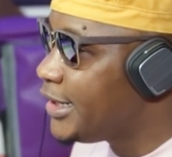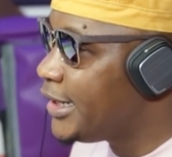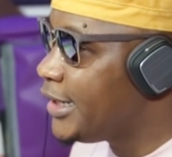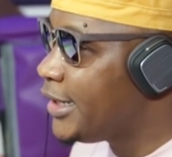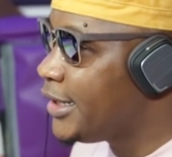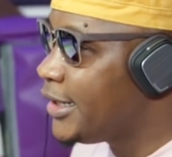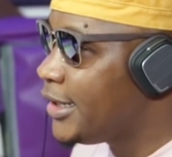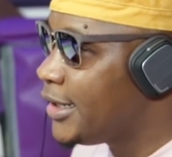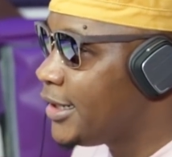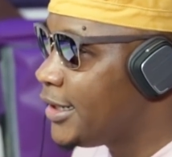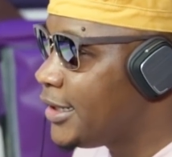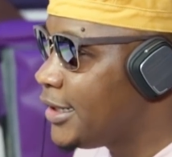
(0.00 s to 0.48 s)

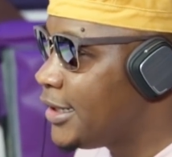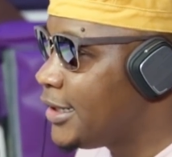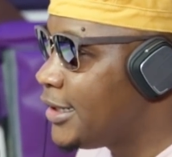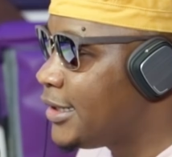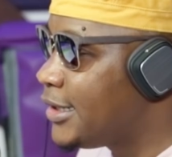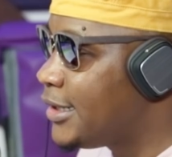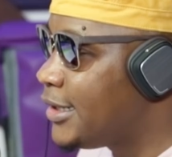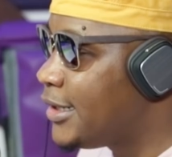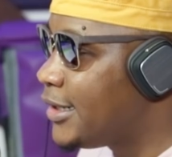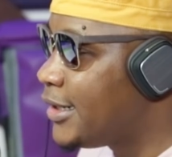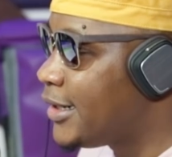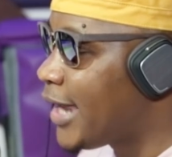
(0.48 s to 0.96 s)

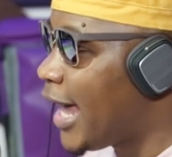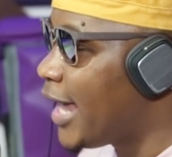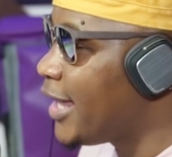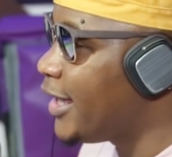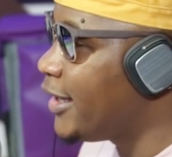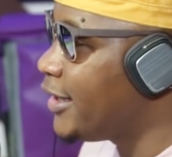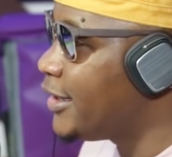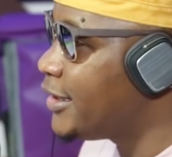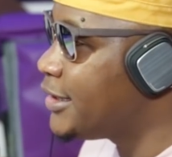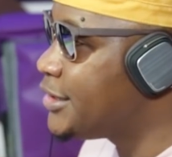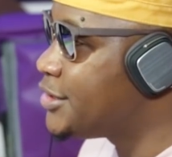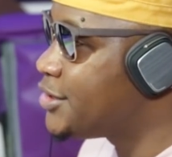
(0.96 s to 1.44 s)
in
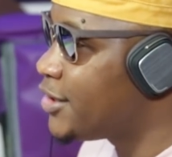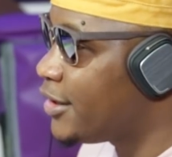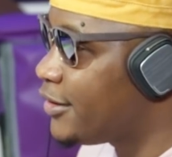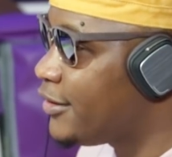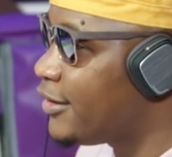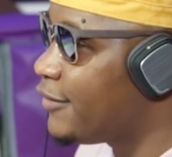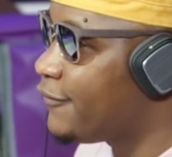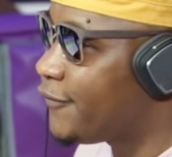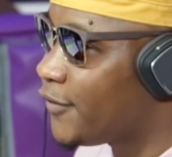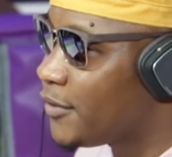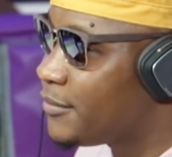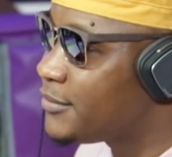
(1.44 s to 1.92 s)

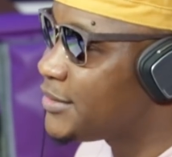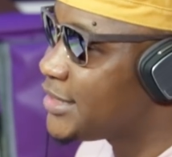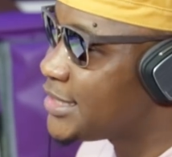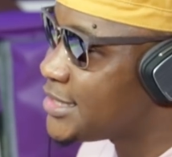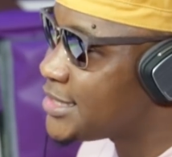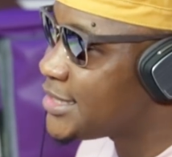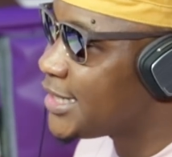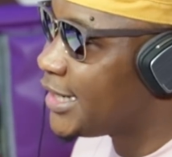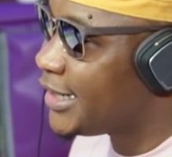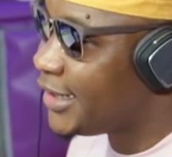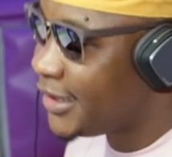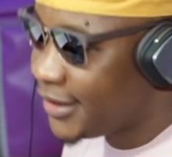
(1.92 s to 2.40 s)
Nigeria from
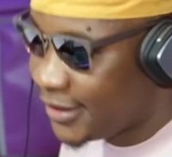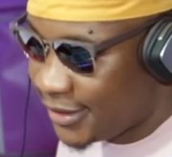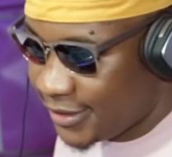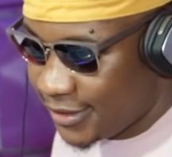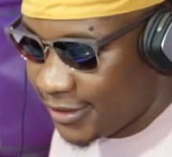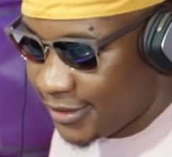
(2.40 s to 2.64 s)
Tanzania?